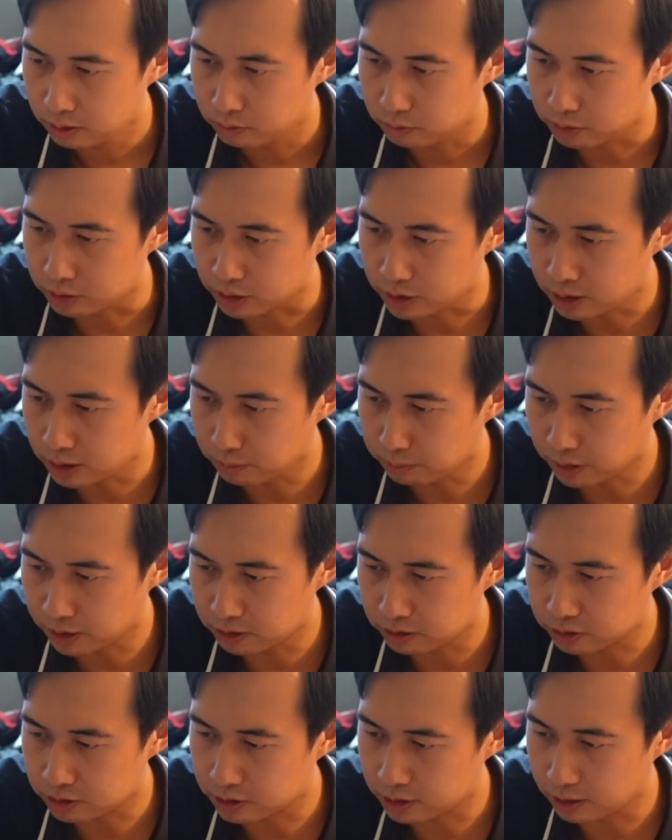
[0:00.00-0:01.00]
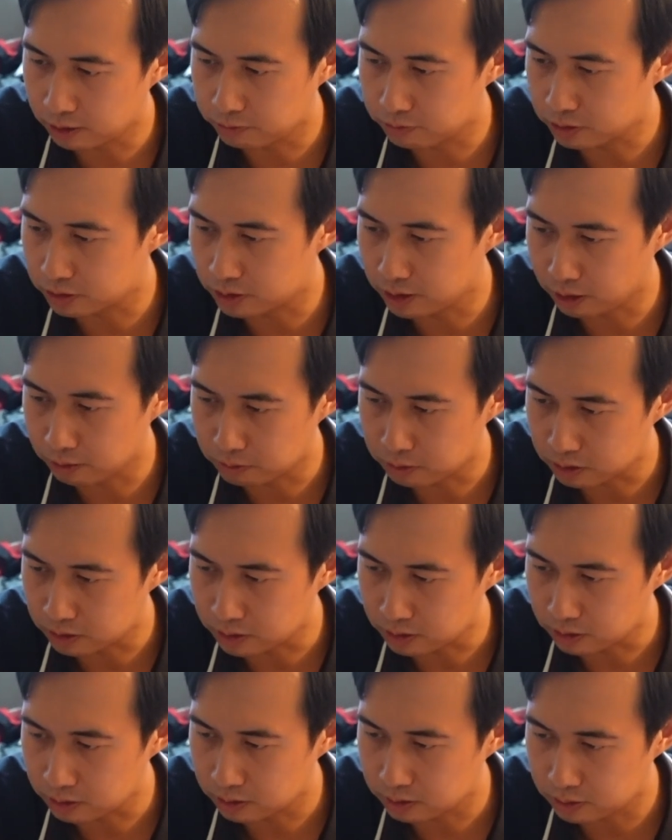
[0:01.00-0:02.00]
when you're eating by yourself, it's not
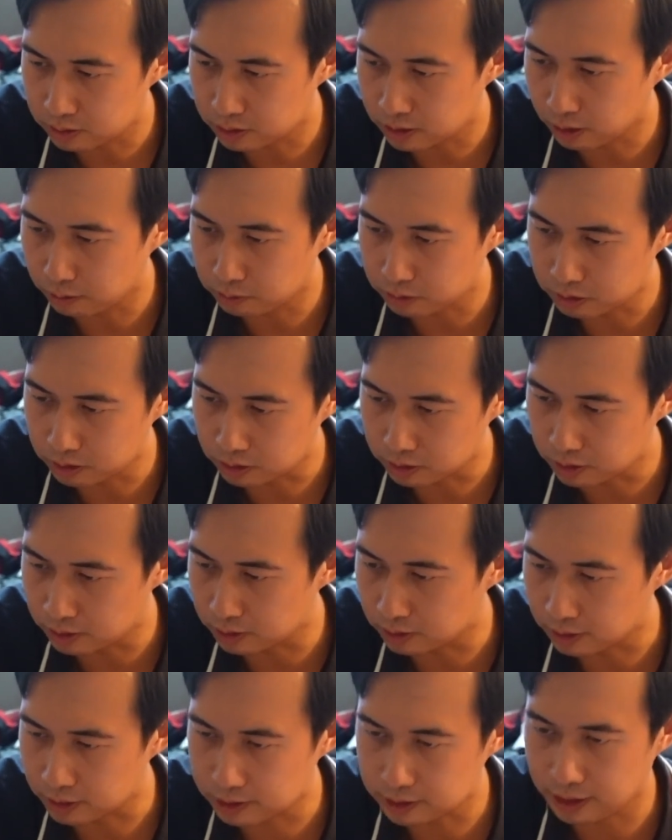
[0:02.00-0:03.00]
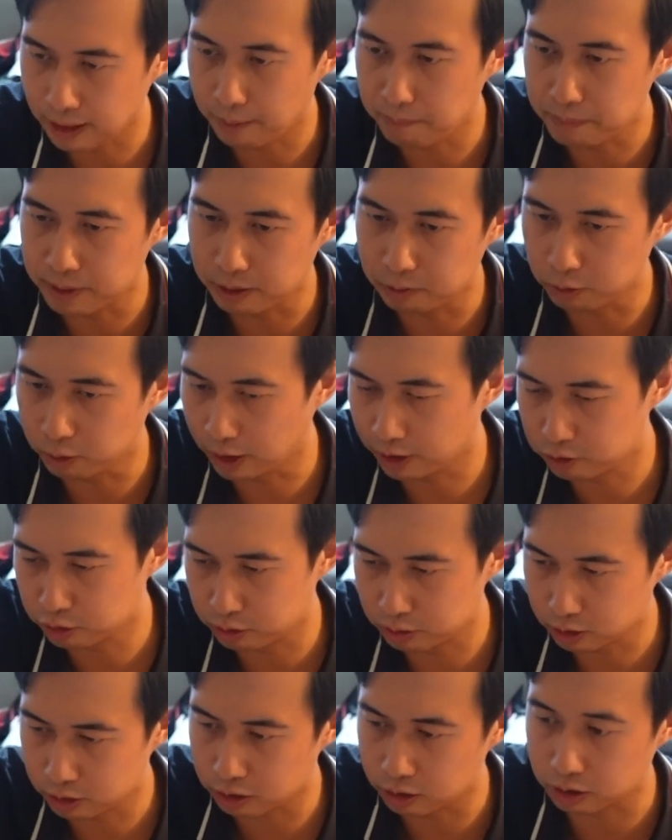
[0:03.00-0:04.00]
really good, because that meat will
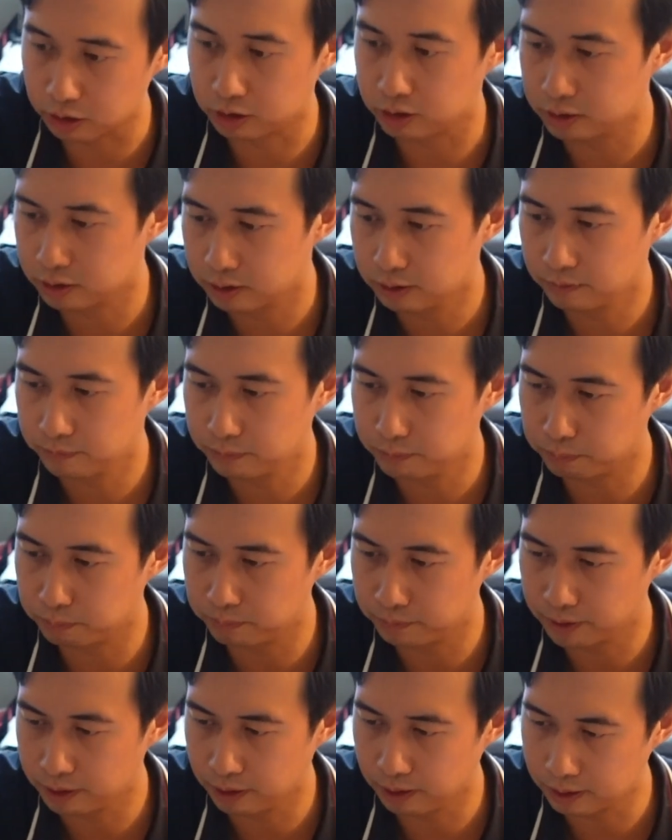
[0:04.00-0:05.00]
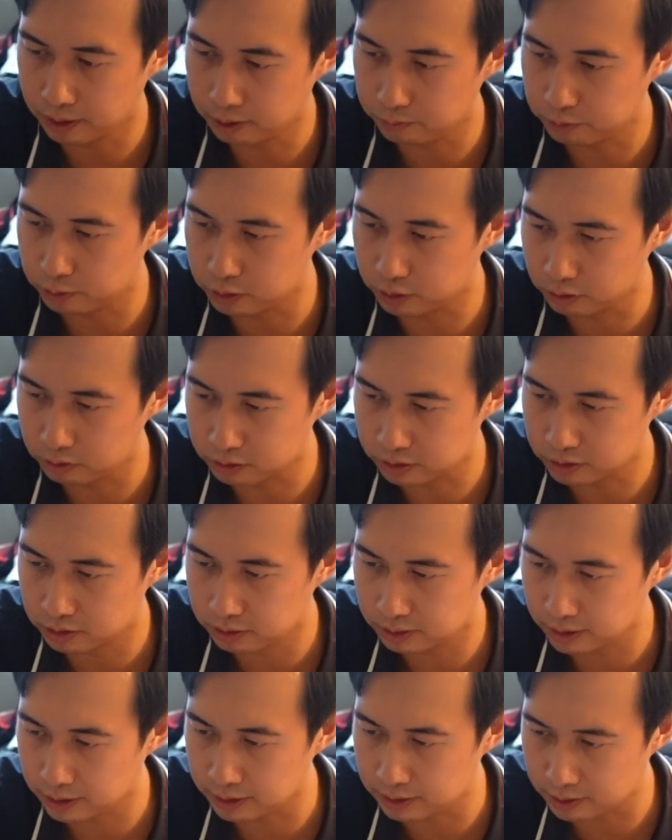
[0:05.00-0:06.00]
actually cook if you don't
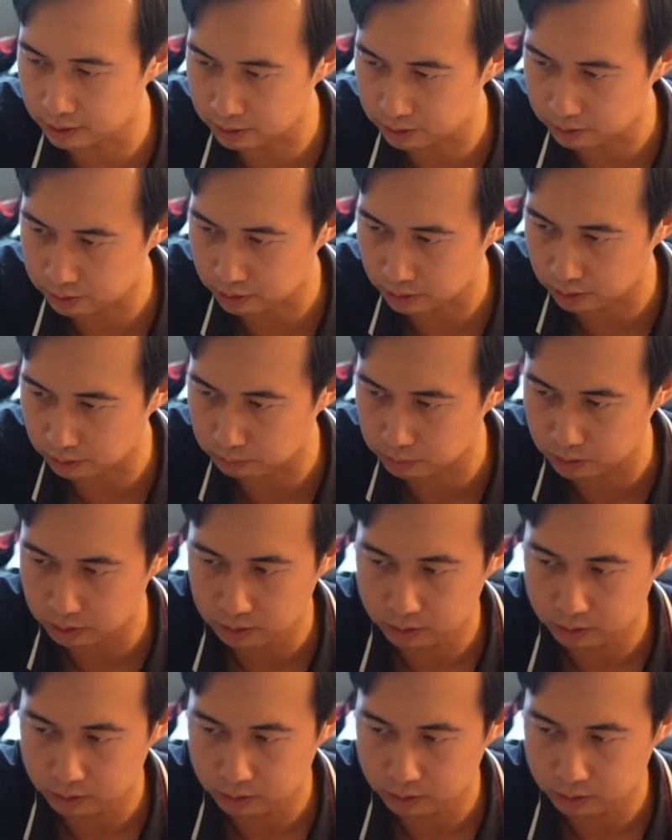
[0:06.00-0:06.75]
eat it in time.